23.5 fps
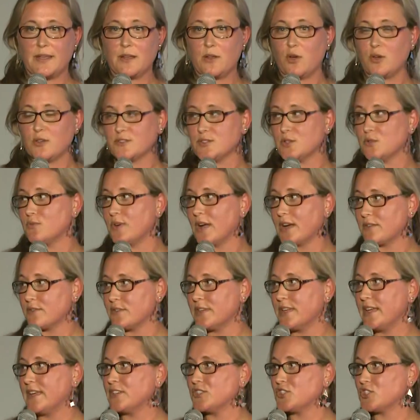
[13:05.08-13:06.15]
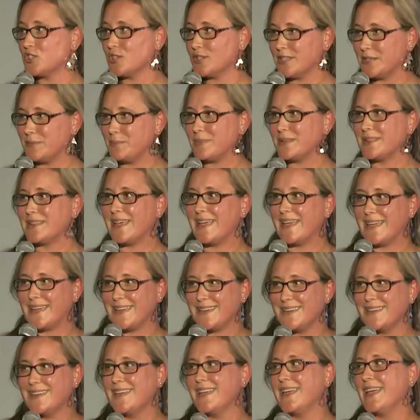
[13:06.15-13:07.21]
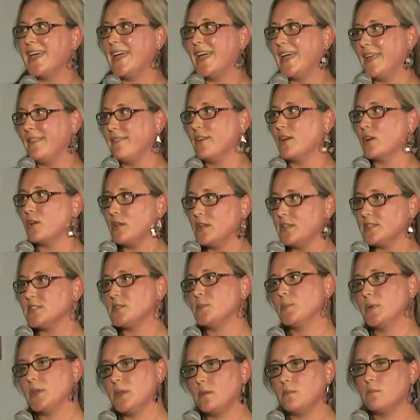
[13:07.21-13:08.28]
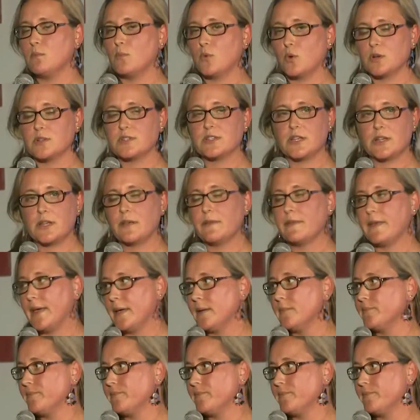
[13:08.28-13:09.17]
also recreationally play, and there needs to be more done on that.